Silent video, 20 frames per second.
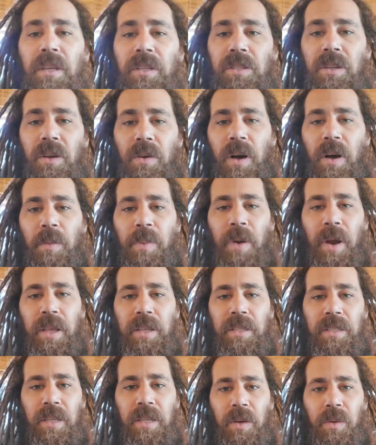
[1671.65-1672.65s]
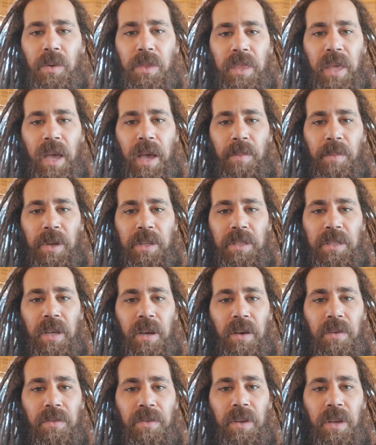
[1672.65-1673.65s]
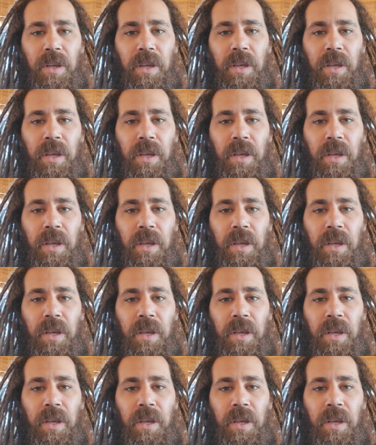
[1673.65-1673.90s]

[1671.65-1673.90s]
so I'll probably stick with that myself.